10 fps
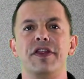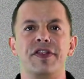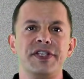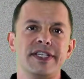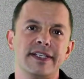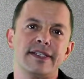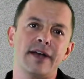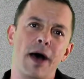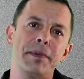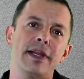This is
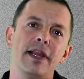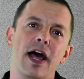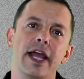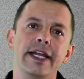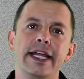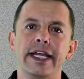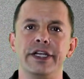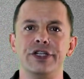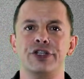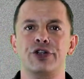top-of-the-line,
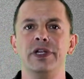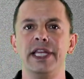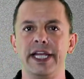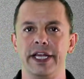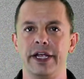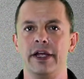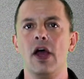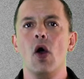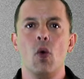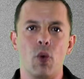industry-leading
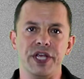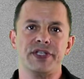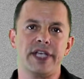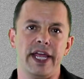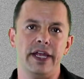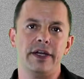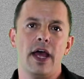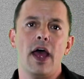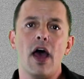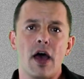wastegate
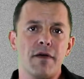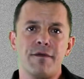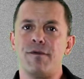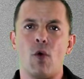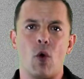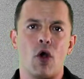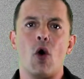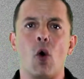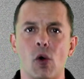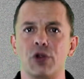for
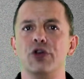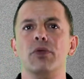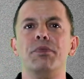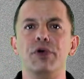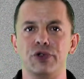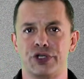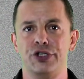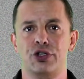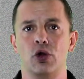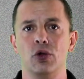all your boost
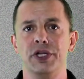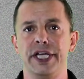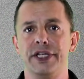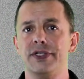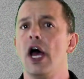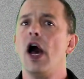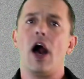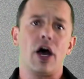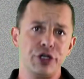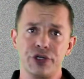control needs.
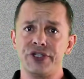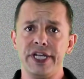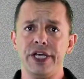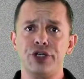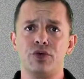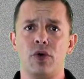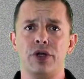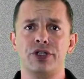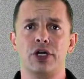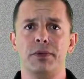On your Stage
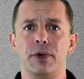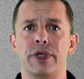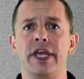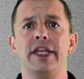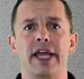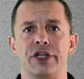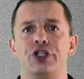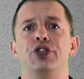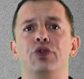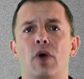1 Turbo Kit, yes,
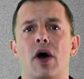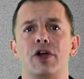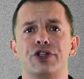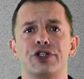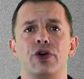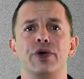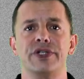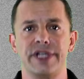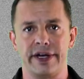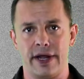you are just going to
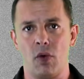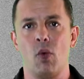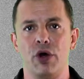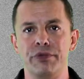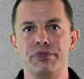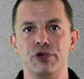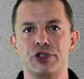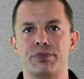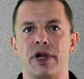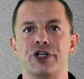set it at one
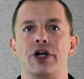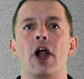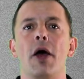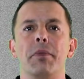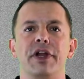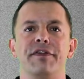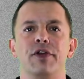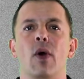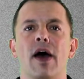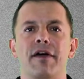boost pressure, but if
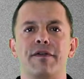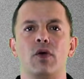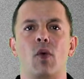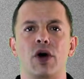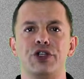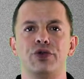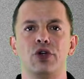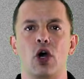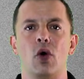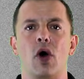you ever want to
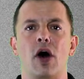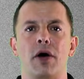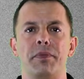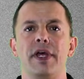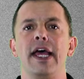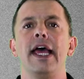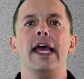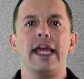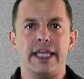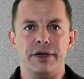go up
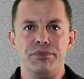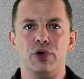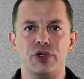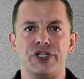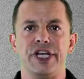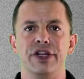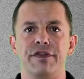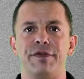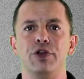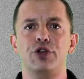in boost in the
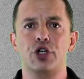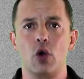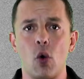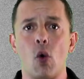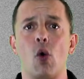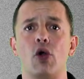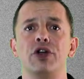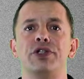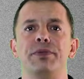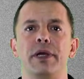future or
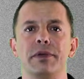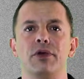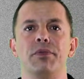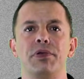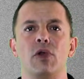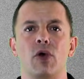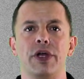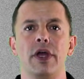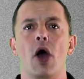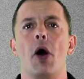to be able to employ
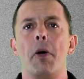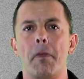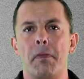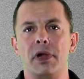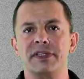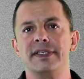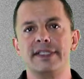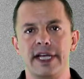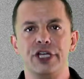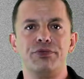
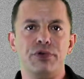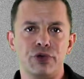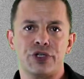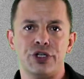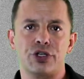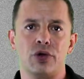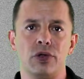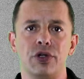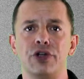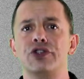multi-stage boost
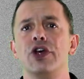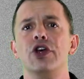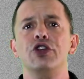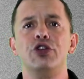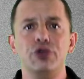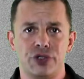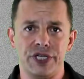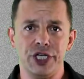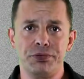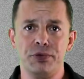controllers,
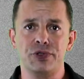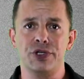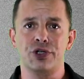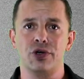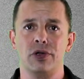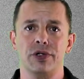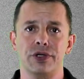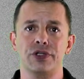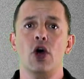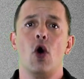two-stage boost
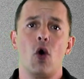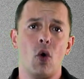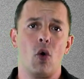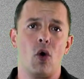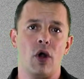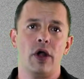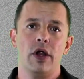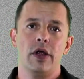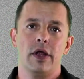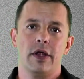controllers, or
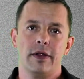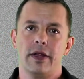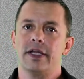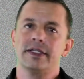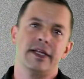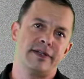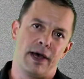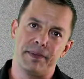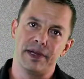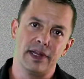the
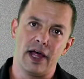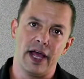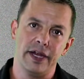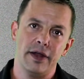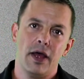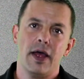top of the line